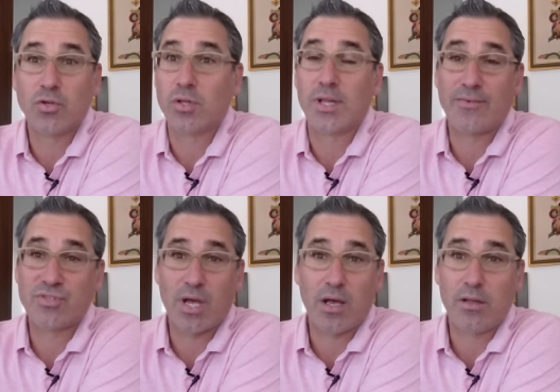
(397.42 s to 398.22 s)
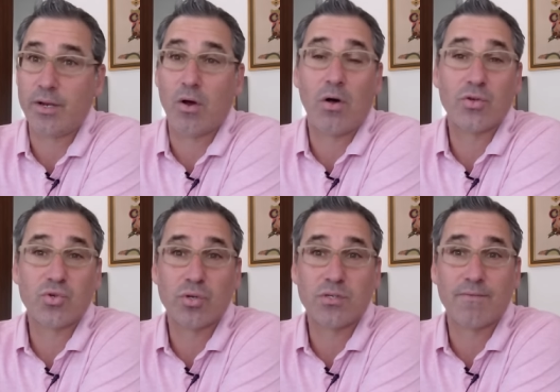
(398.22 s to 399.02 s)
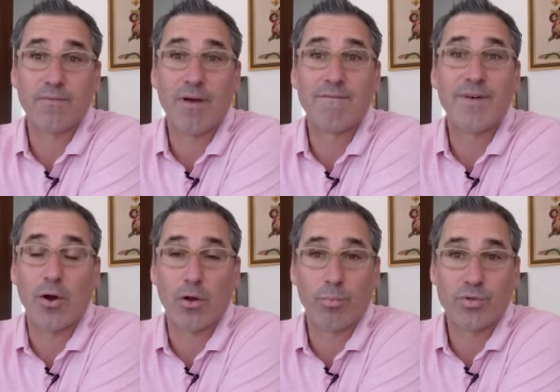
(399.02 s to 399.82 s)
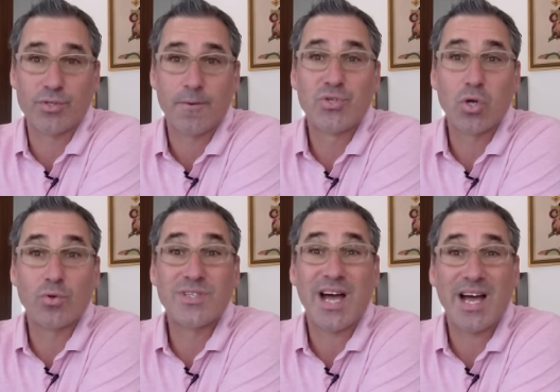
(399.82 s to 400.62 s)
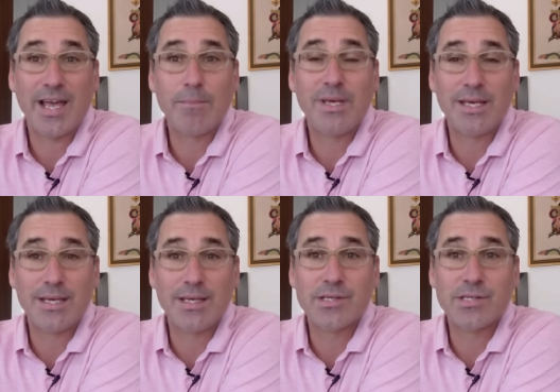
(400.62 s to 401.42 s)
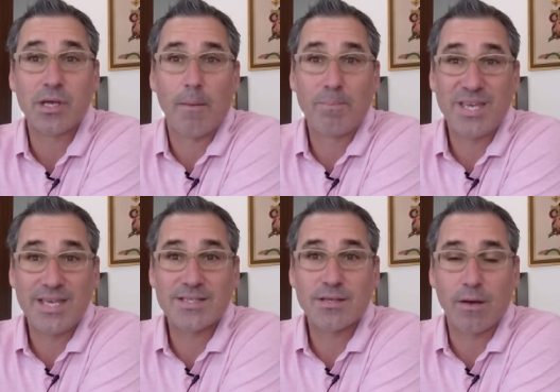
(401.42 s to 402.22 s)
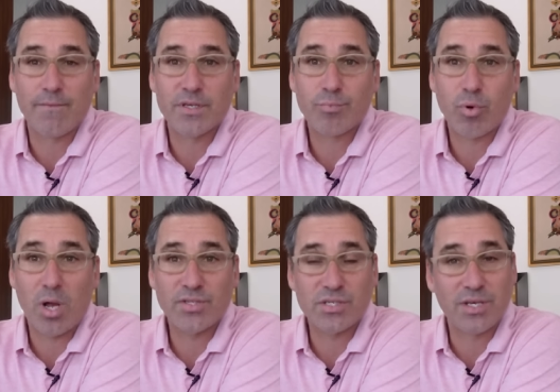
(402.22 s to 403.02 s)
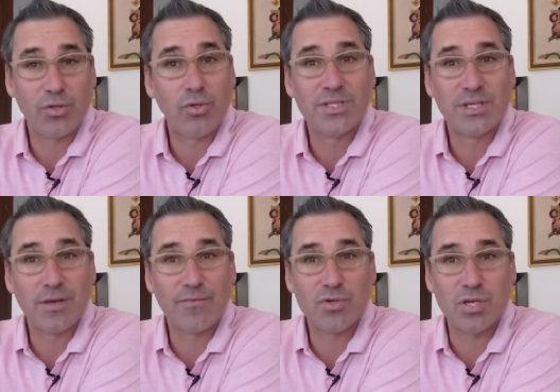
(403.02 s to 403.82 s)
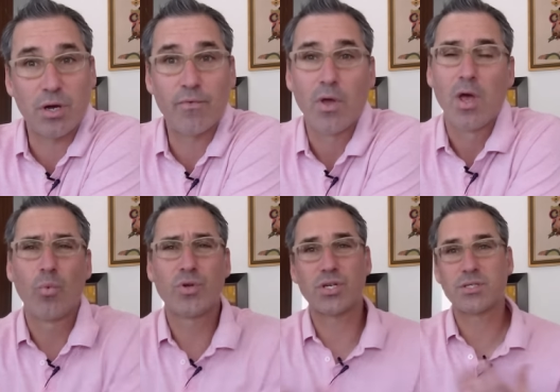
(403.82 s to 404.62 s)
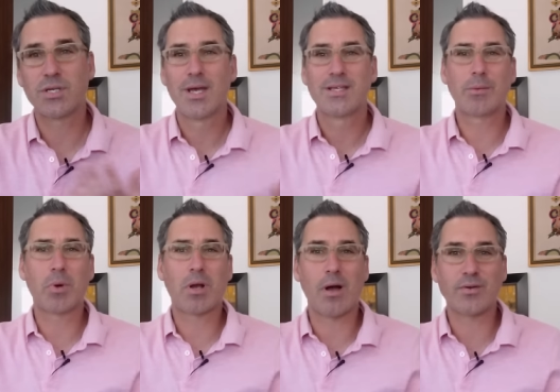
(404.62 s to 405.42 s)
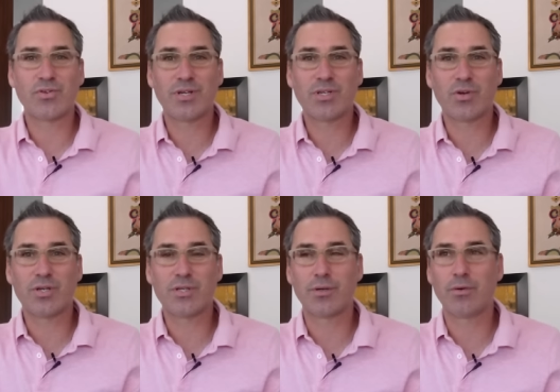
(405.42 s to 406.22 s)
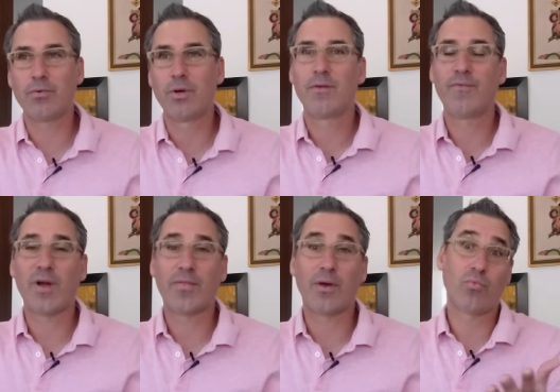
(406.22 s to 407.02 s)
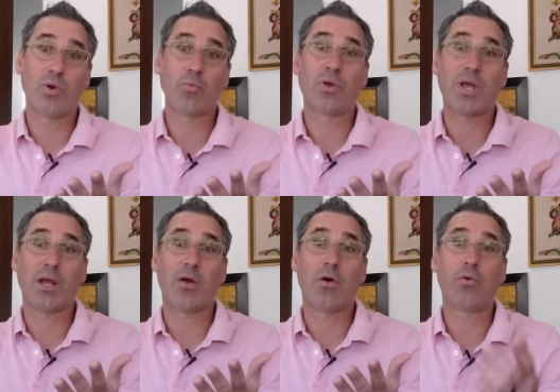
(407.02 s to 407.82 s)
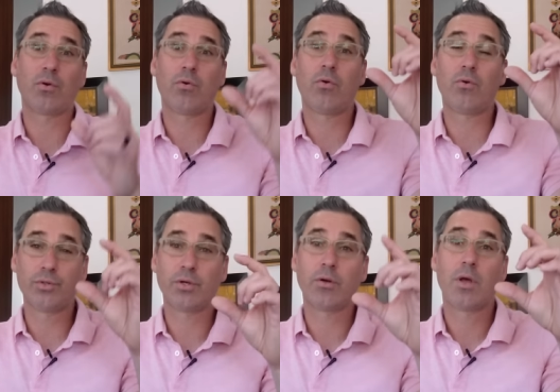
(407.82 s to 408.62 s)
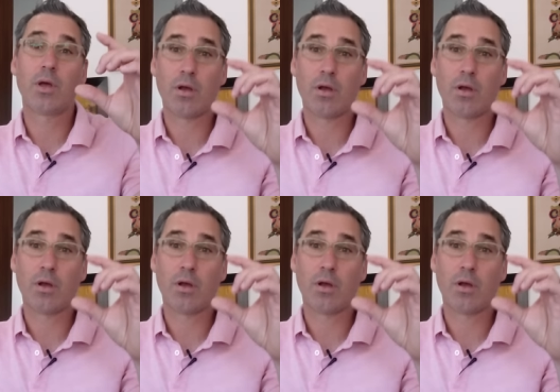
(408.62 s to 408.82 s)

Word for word: your lifestyle, and all sorts of variables. So time is a piece of this process that you need to give yourself, which is somewhat contradictory to the fact that when we're getting older,